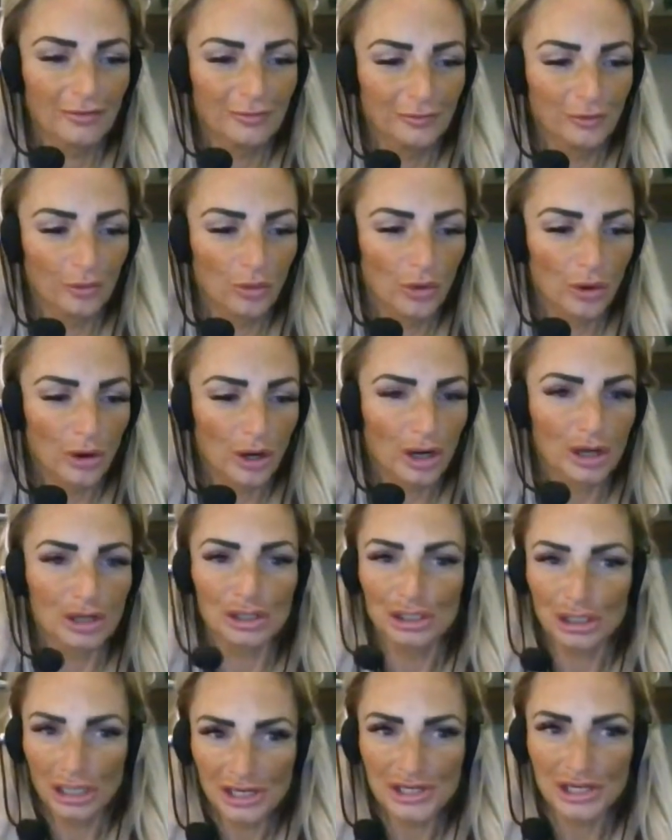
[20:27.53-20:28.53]

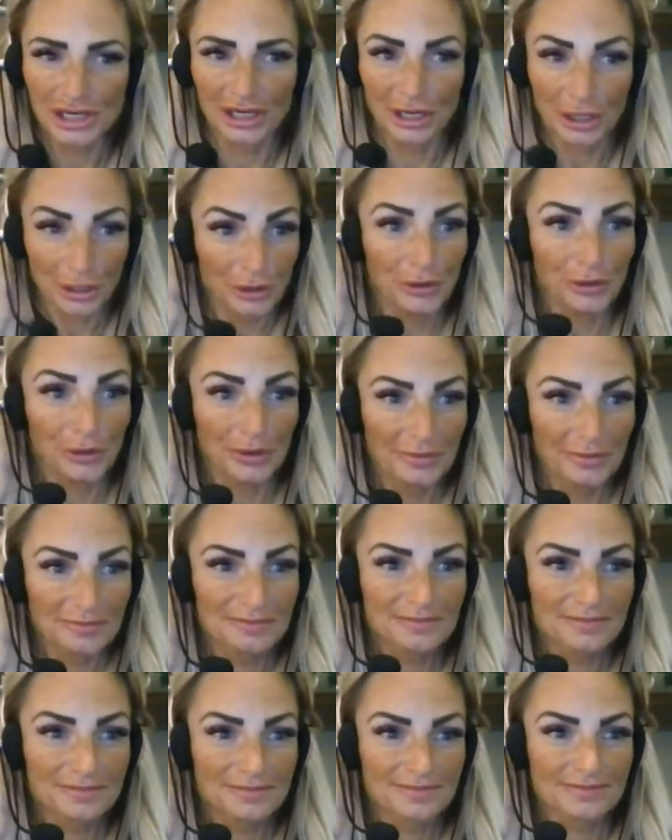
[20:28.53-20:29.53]
for judging you,
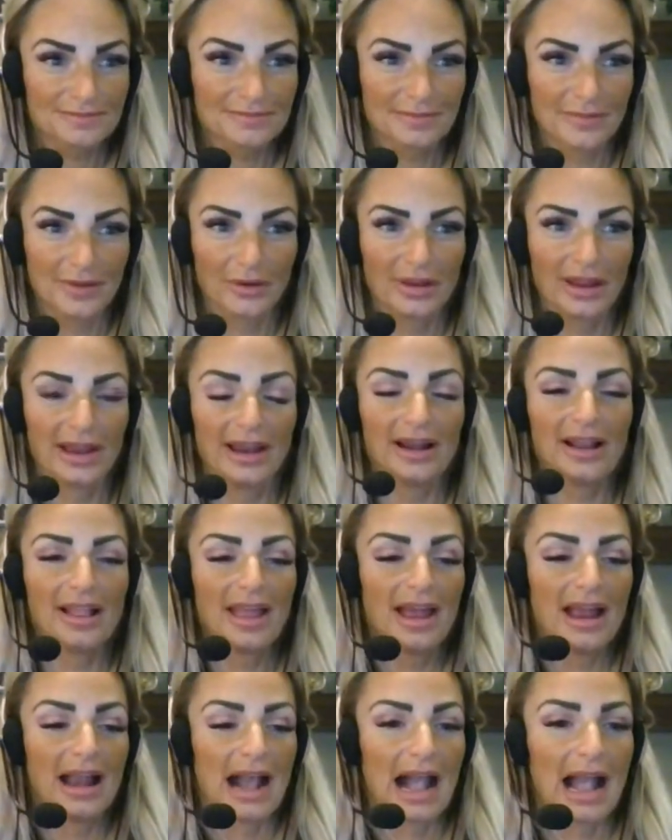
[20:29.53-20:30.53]

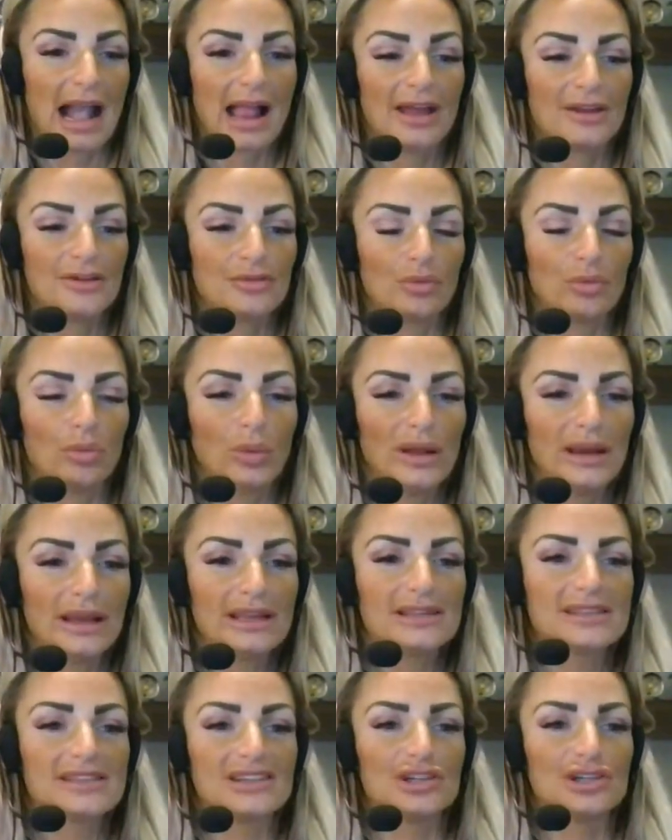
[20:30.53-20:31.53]
okay? And
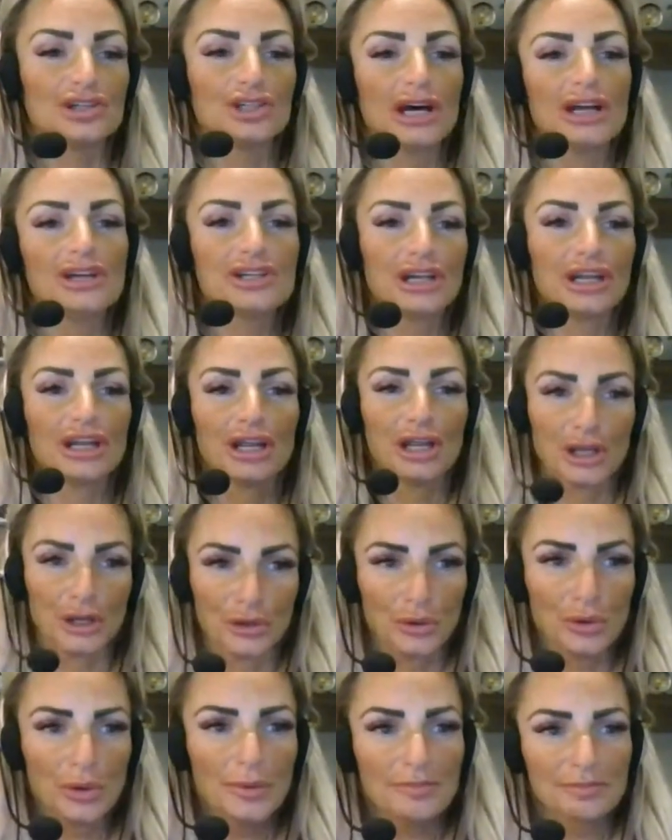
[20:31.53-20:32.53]
when it's judging
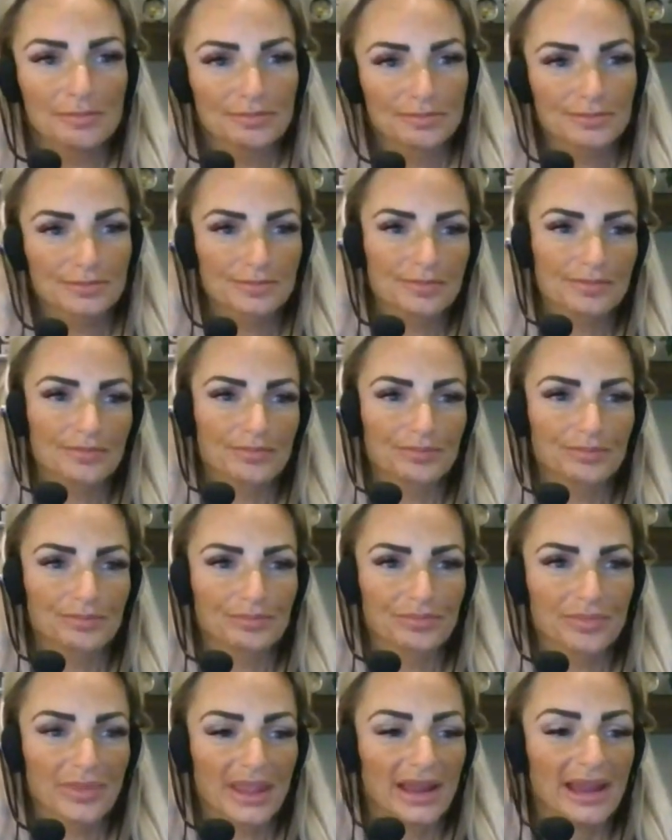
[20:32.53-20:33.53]
you,
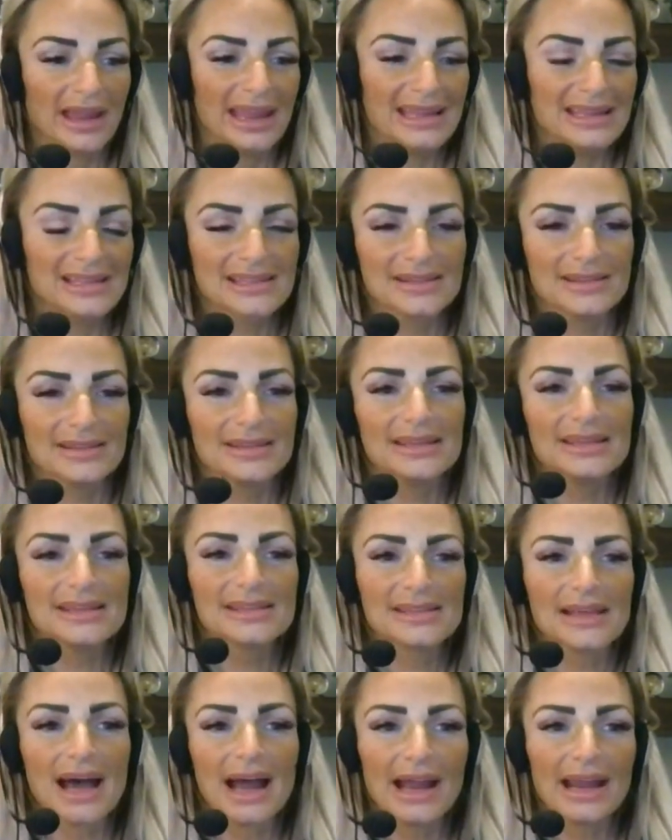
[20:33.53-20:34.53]
it's
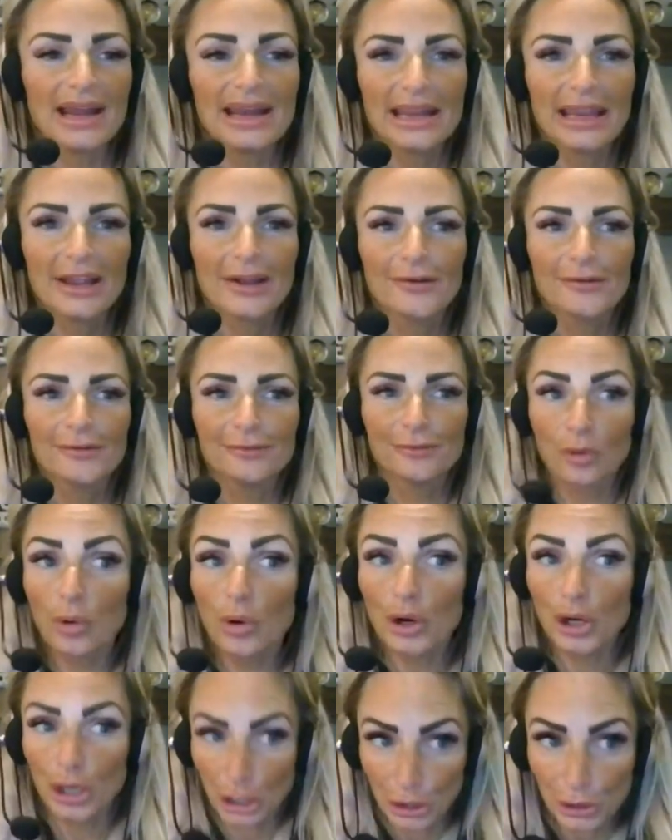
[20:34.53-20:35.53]
deciding
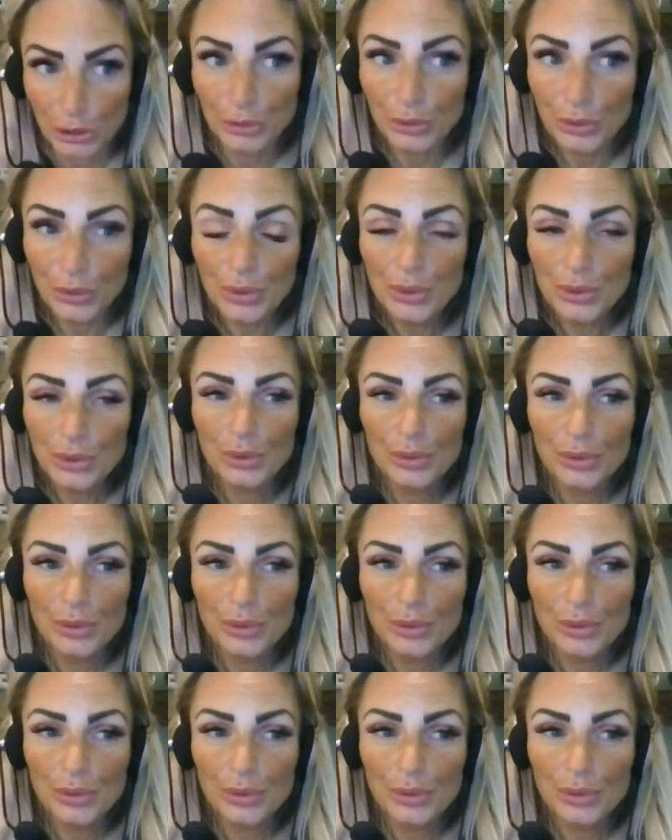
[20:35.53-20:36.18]
for you